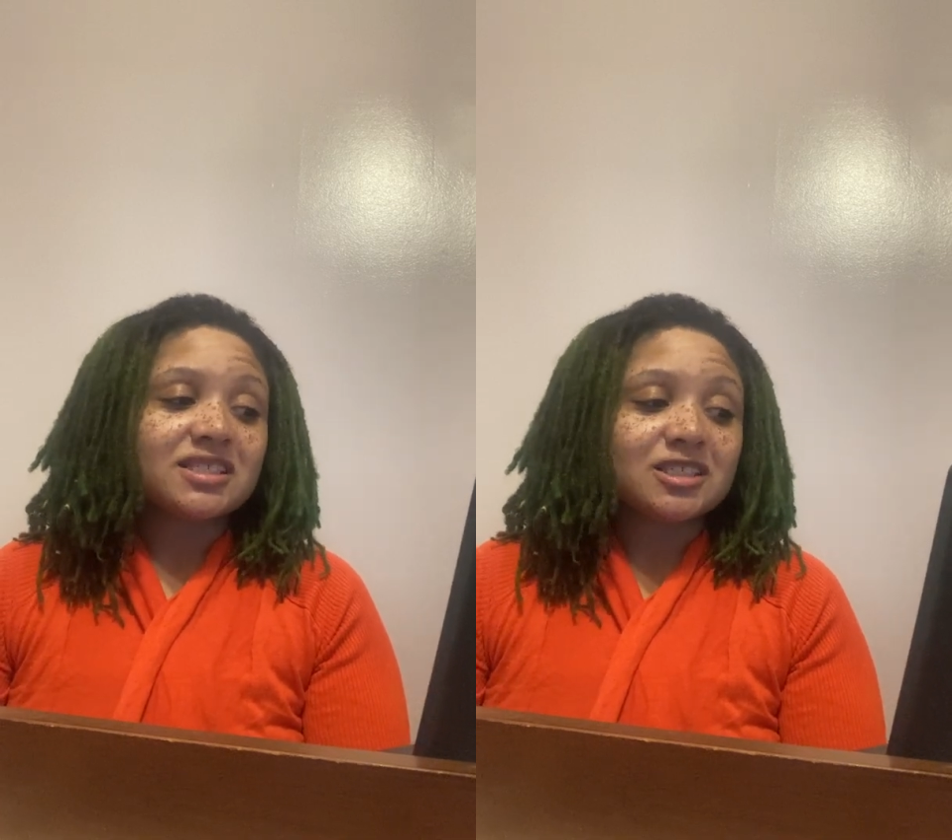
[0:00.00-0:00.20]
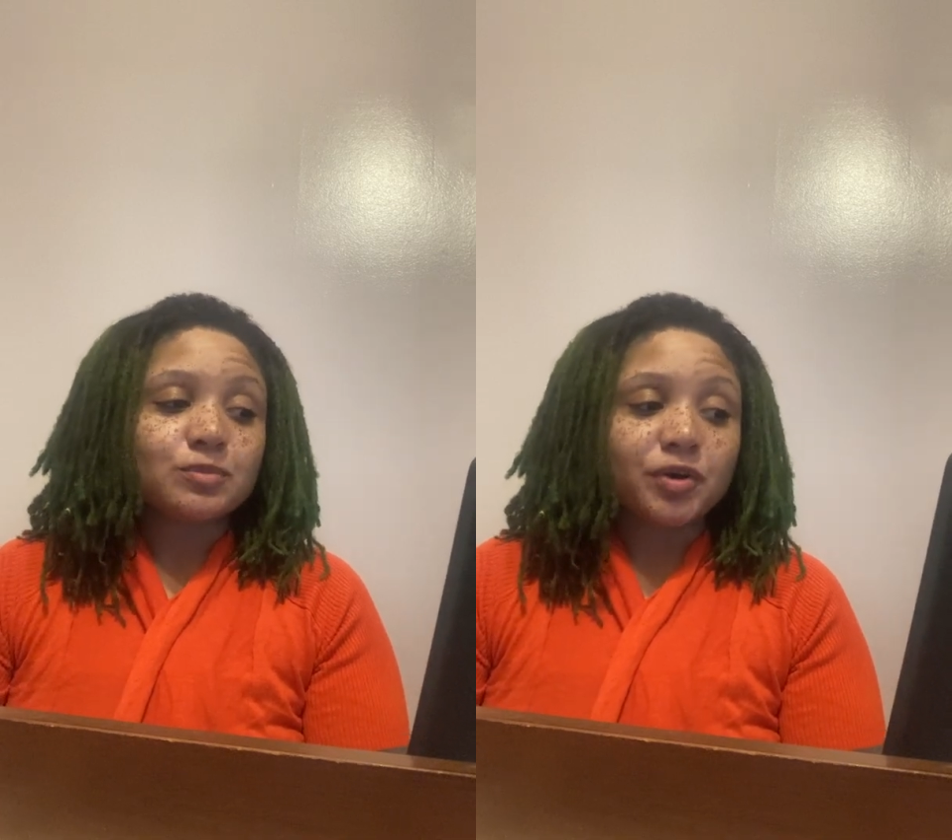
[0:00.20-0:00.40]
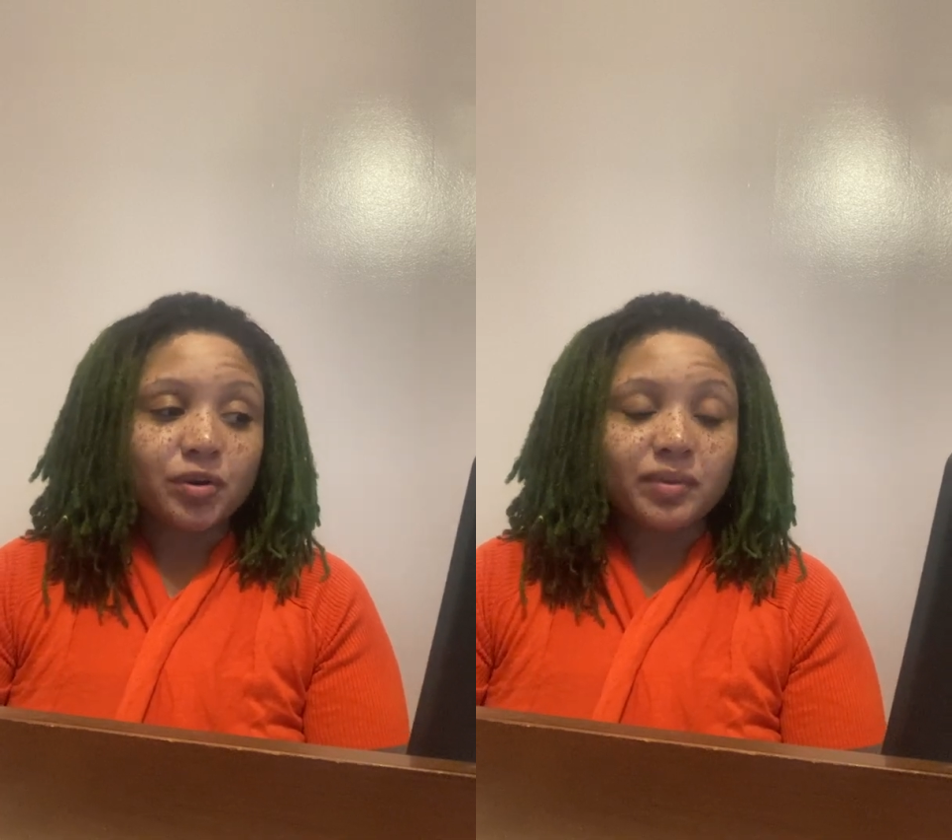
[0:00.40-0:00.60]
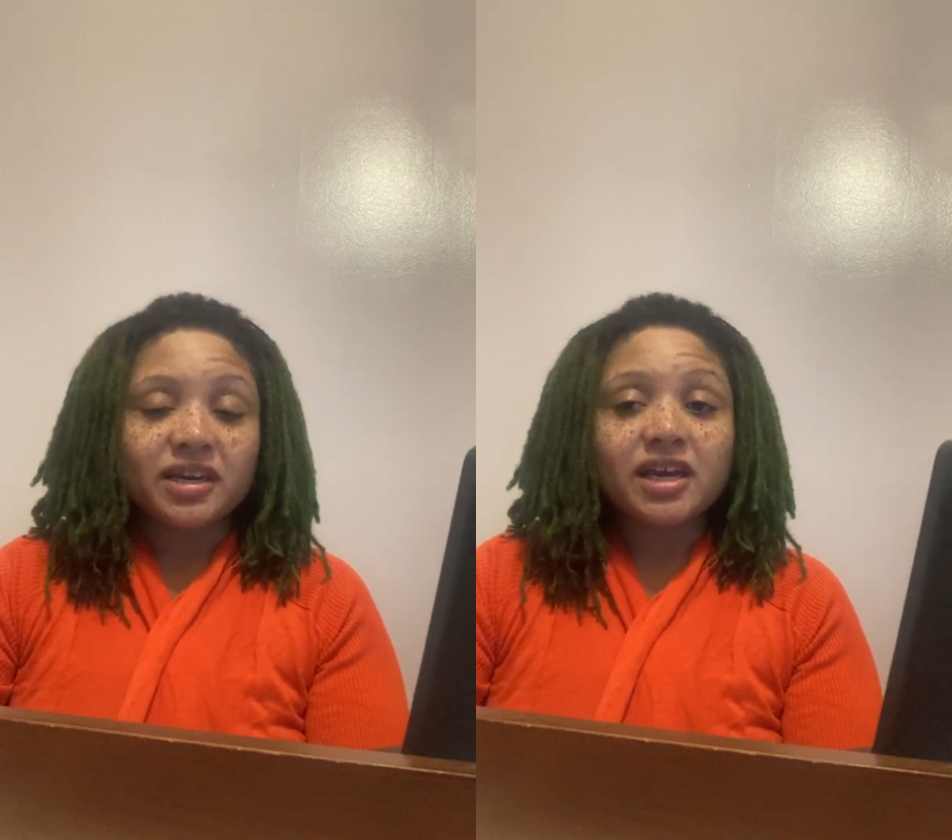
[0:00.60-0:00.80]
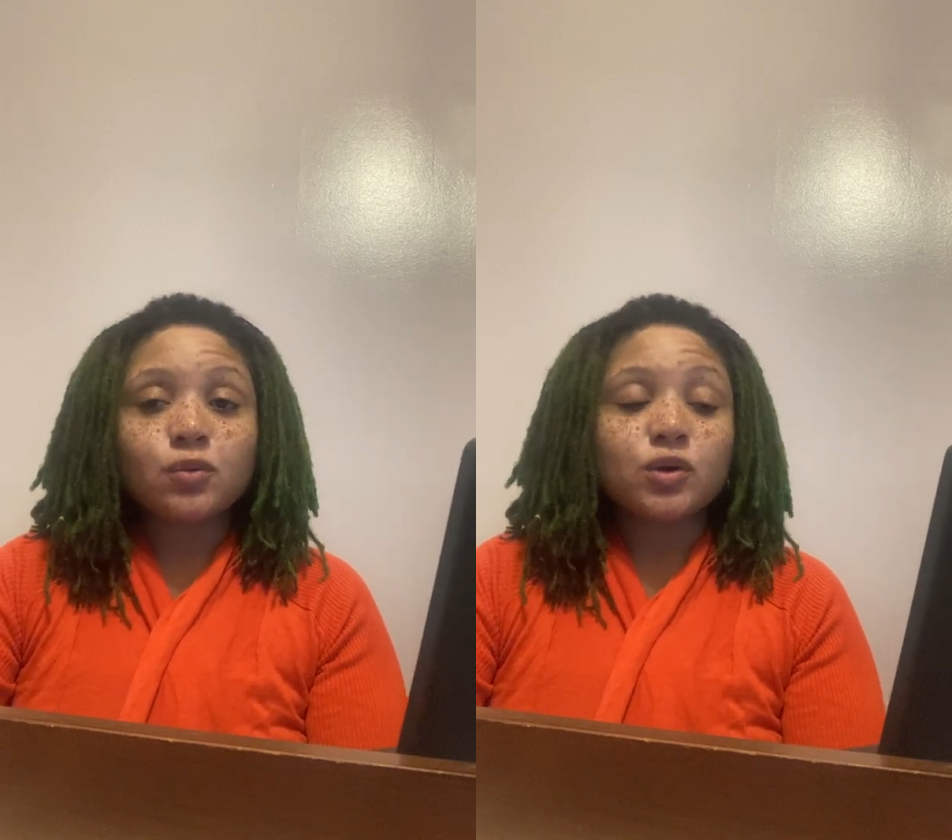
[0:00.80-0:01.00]

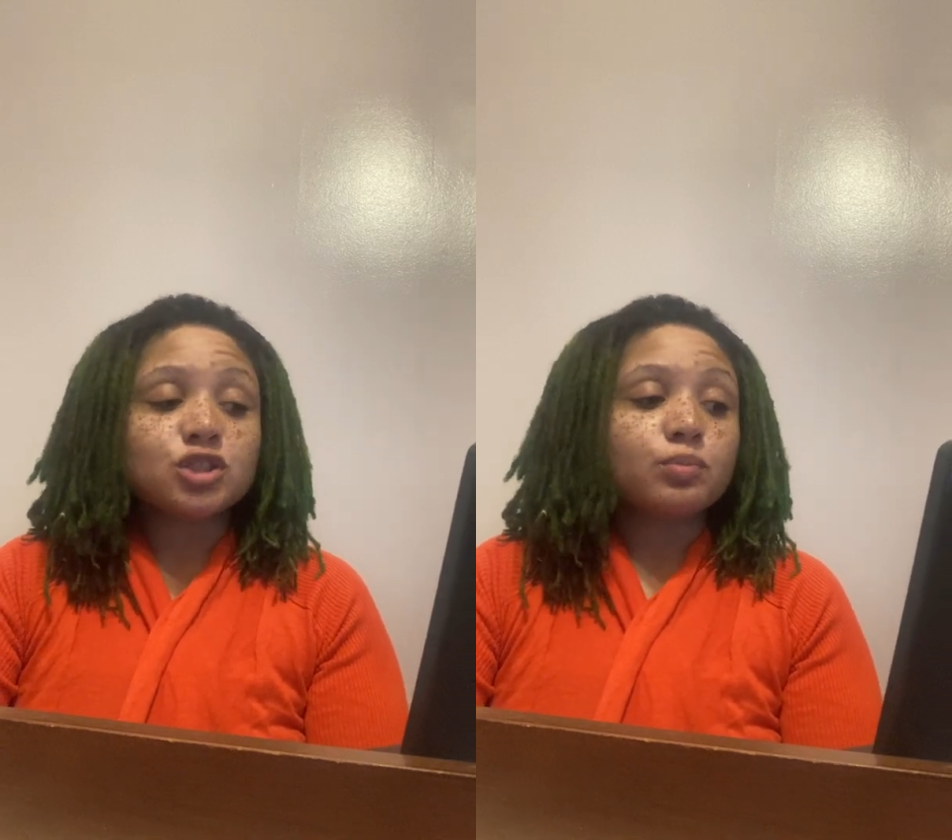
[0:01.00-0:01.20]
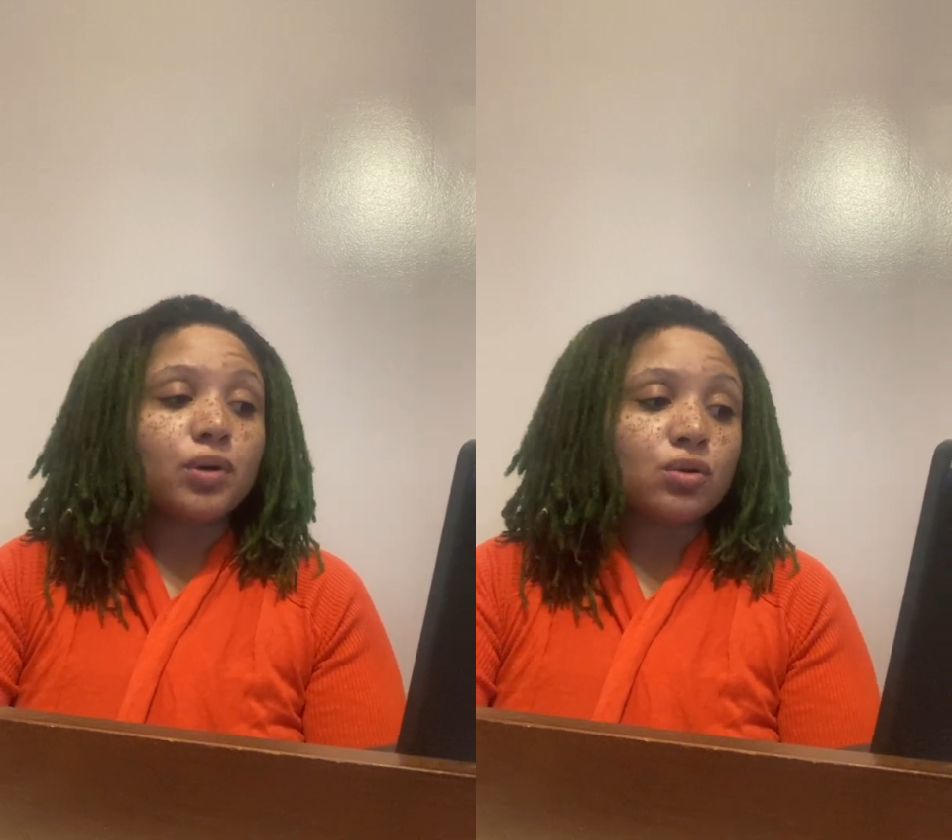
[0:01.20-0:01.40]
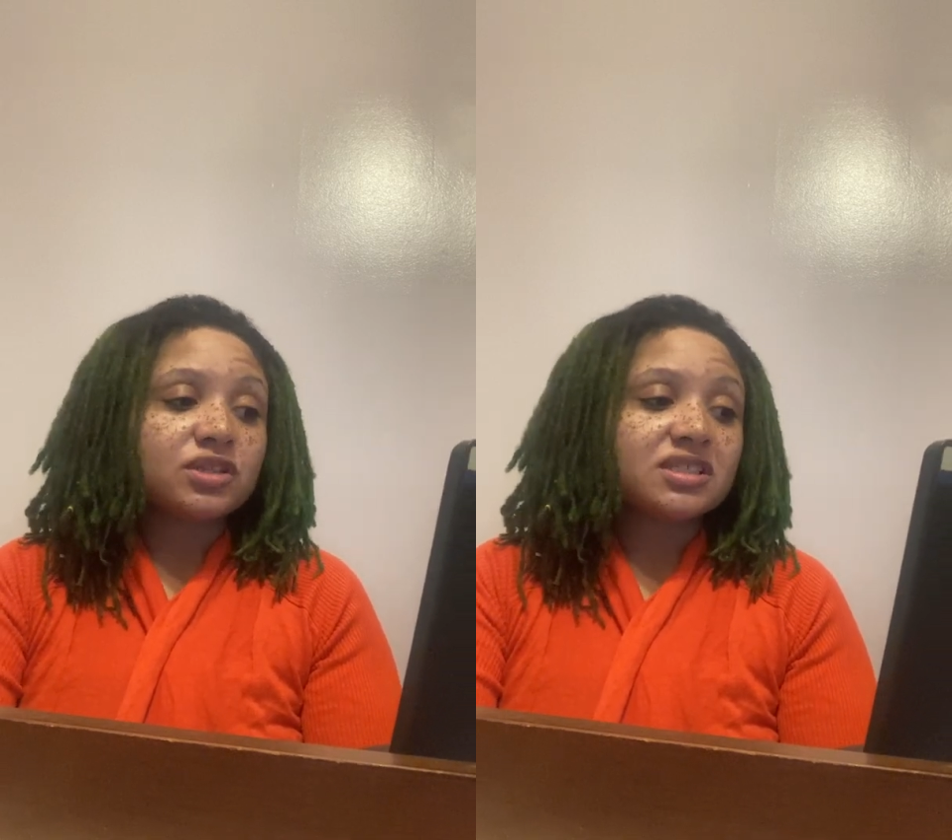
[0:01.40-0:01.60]
experiment in which both